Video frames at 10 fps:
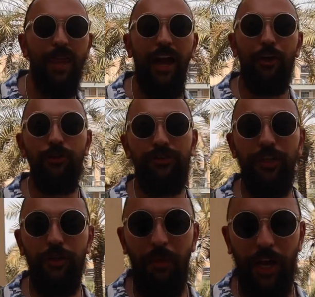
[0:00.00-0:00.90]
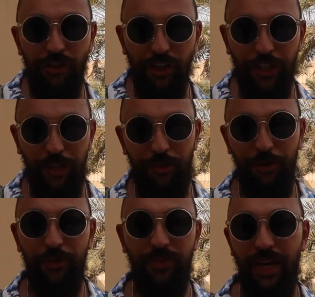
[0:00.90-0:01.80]
I continued my journey
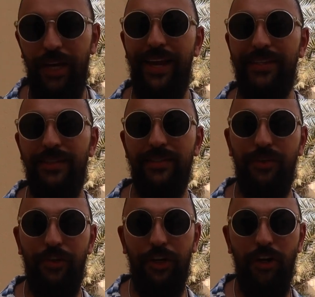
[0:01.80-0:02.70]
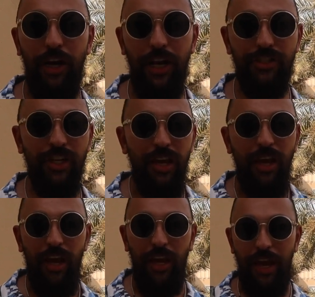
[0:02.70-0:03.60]
through side hustles during college.
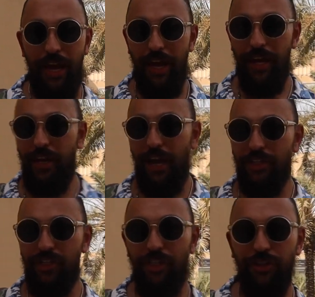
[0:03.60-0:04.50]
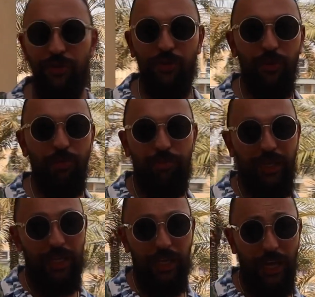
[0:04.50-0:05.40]
In addition to
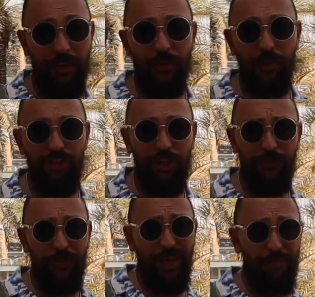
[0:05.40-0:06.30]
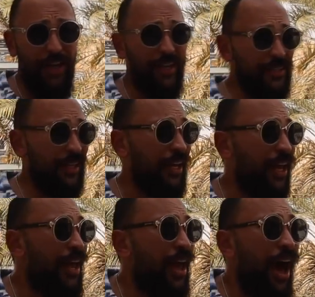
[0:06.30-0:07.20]
being editor-in-chief for that magazine,
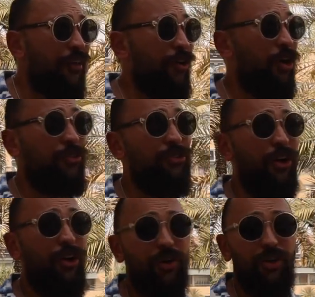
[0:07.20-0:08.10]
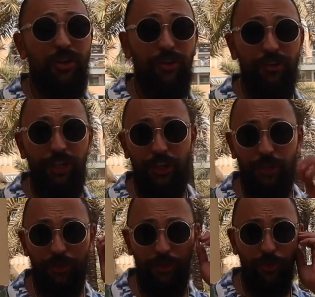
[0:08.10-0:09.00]
I've also
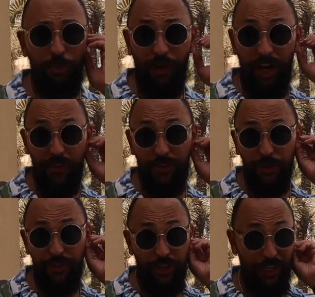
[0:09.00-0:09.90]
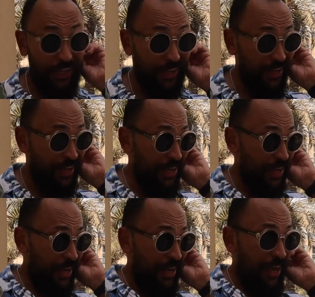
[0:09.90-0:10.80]
continued to do private tutoring
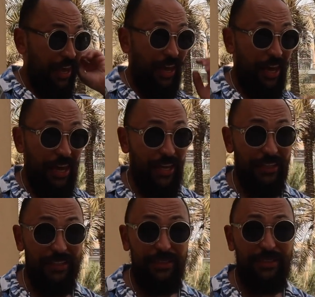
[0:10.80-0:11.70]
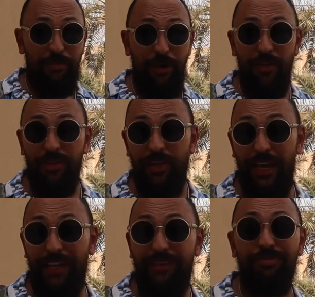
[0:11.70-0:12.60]
and some other
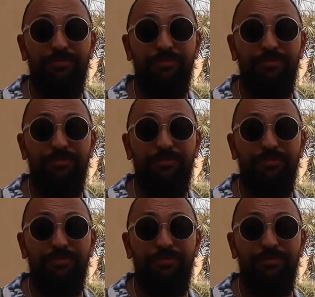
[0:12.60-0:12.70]
like